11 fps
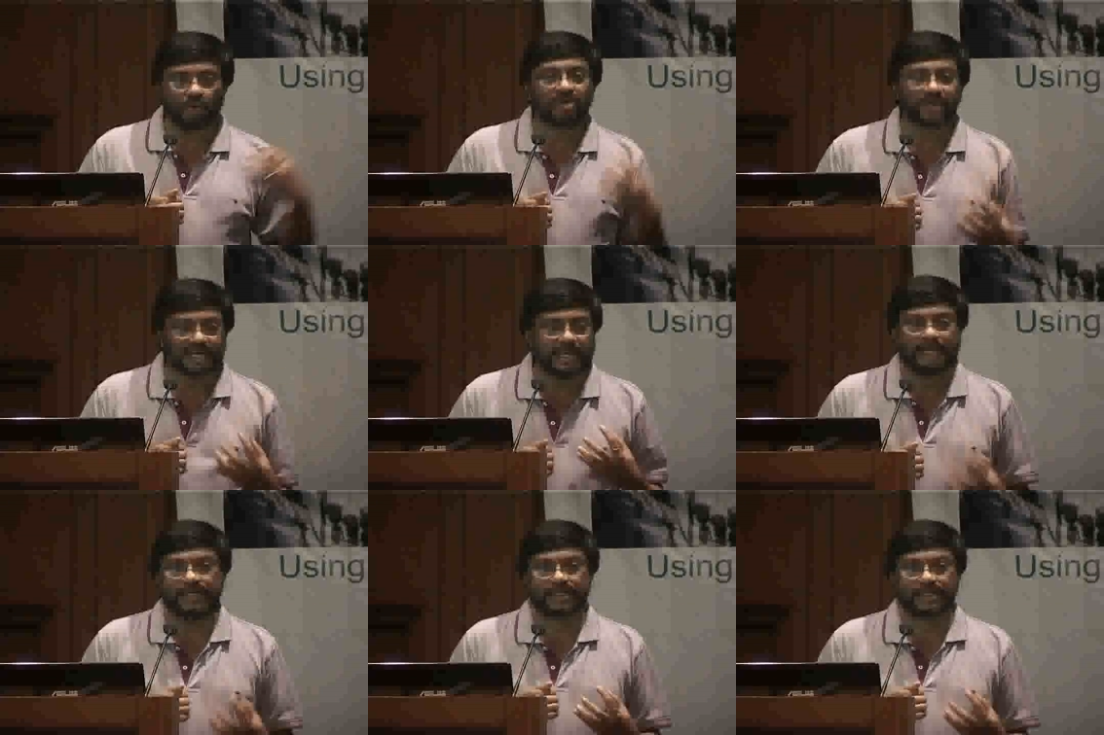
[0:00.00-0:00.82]
And what
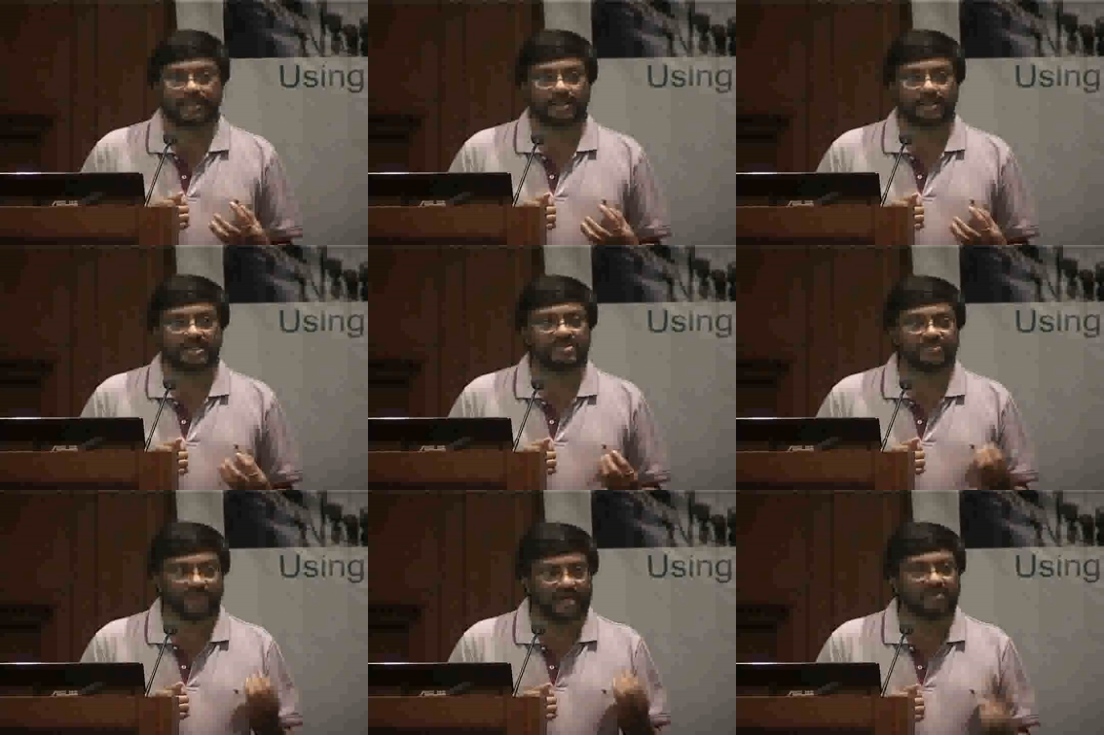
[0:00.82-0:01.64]
we get
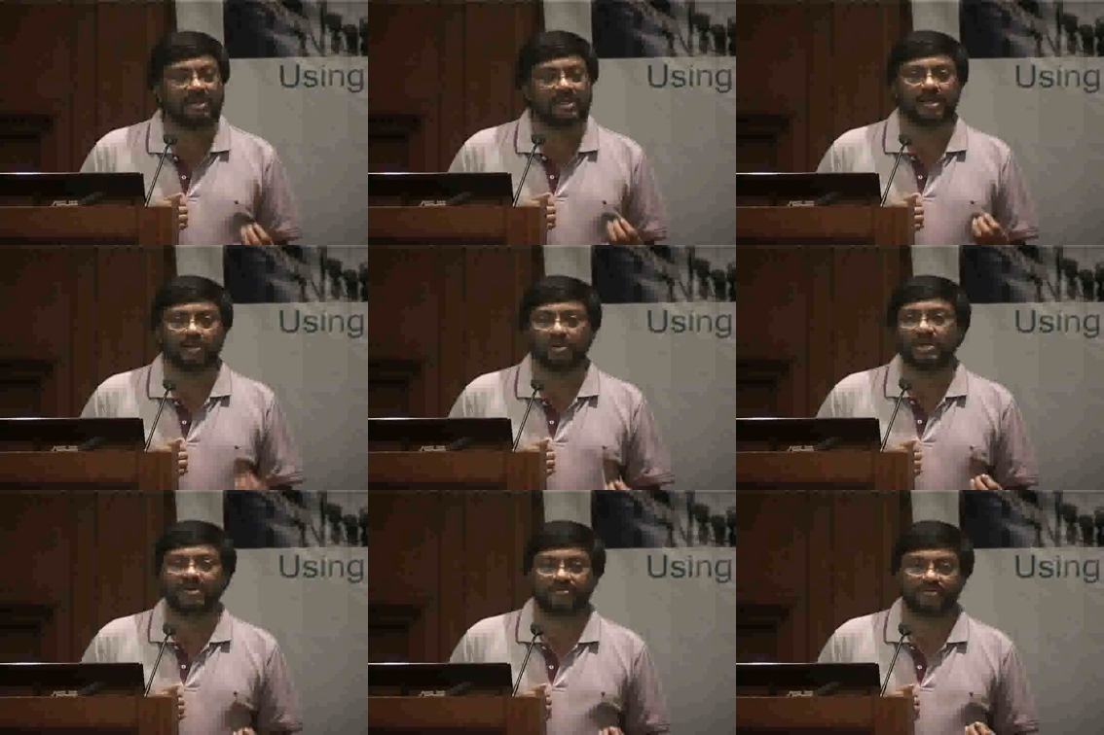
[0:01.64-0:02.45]
is very, very
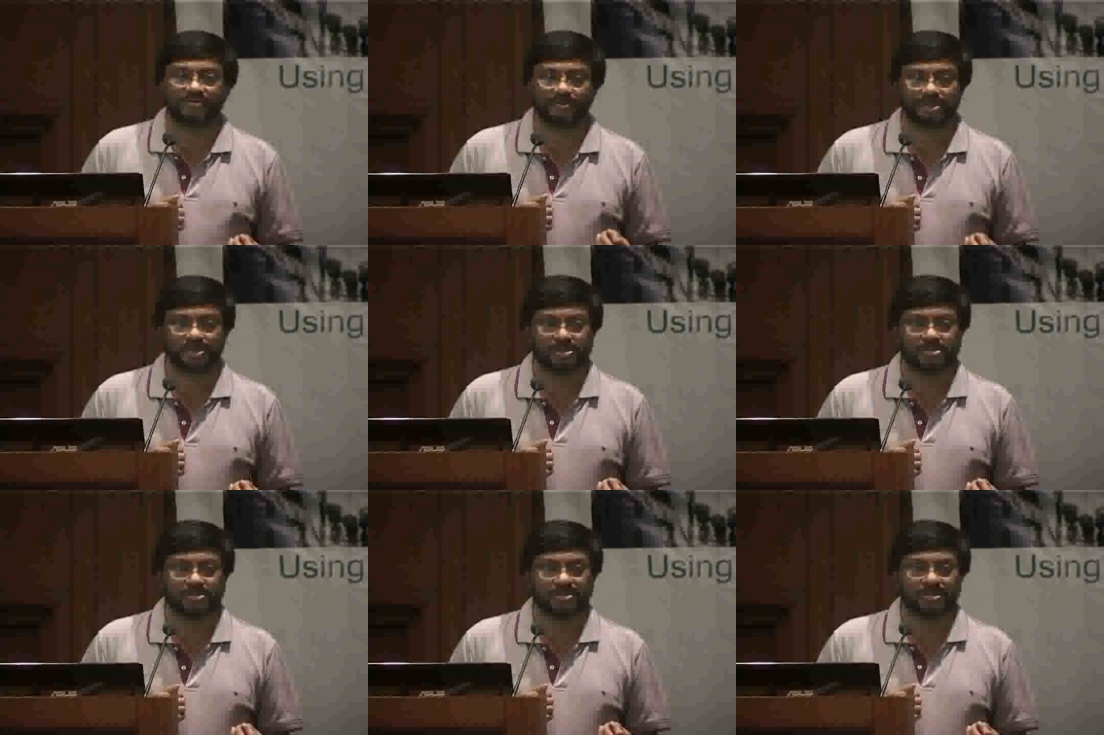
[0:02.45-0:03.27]
low level of
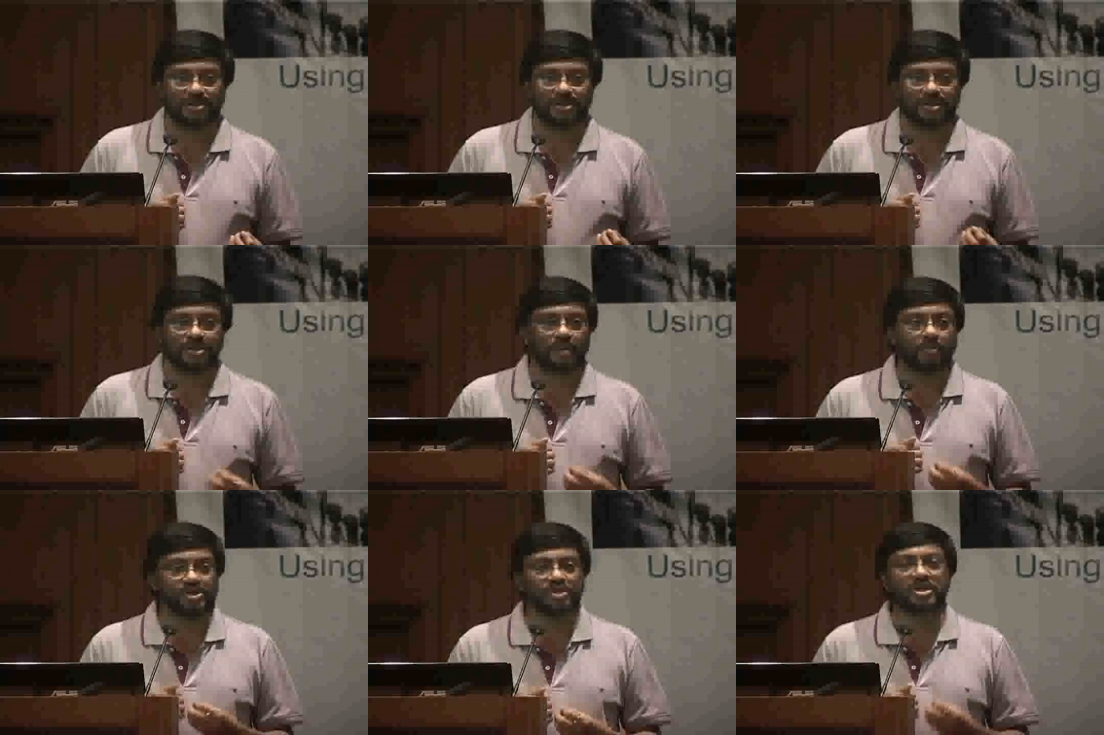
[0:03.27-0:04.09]
information.
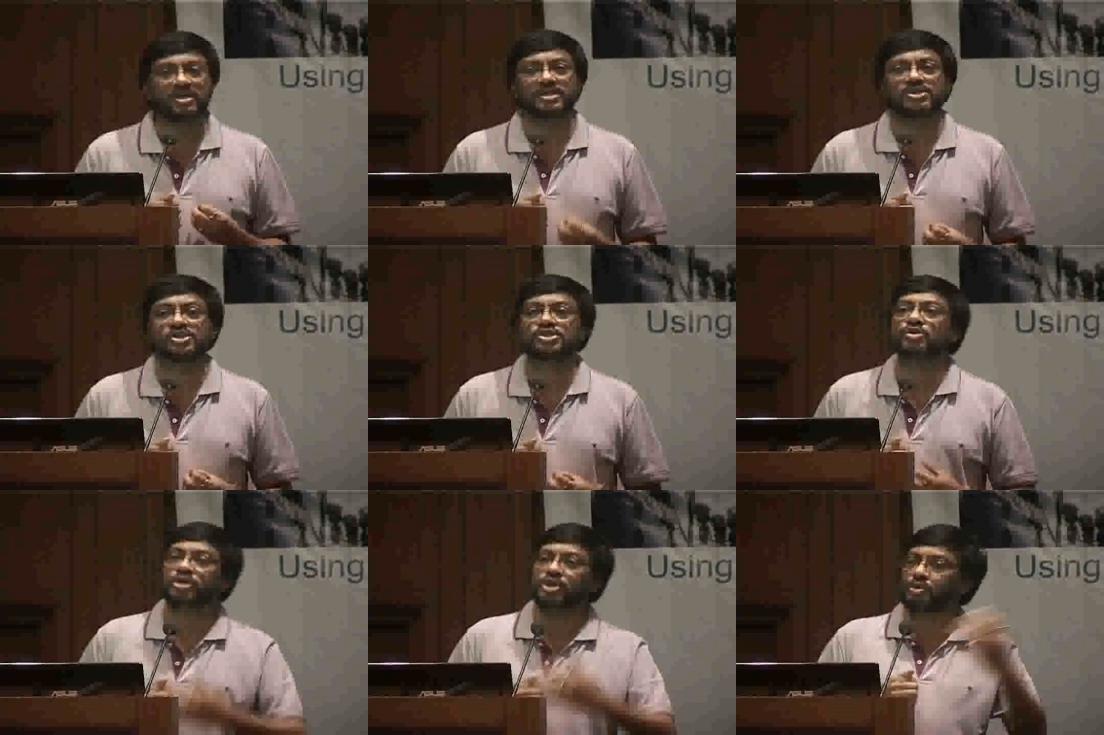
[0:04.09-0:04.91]
The opportunity is
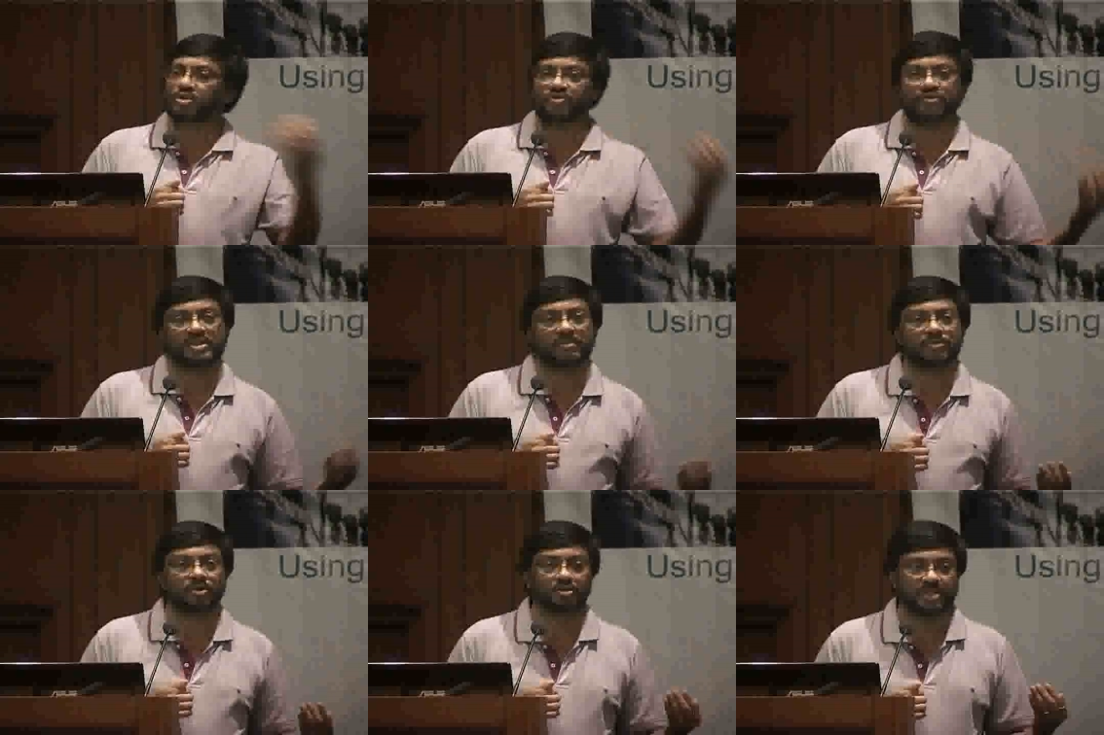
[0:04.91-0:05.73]
so huge
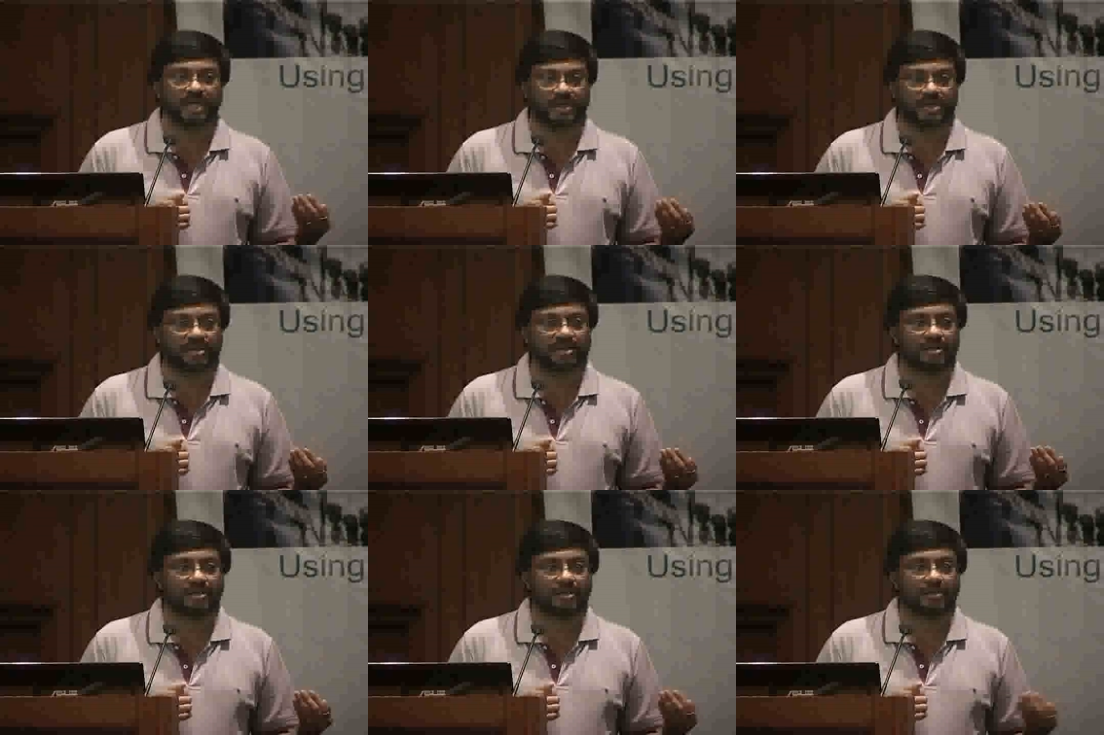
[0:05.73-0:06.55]
for them to do that,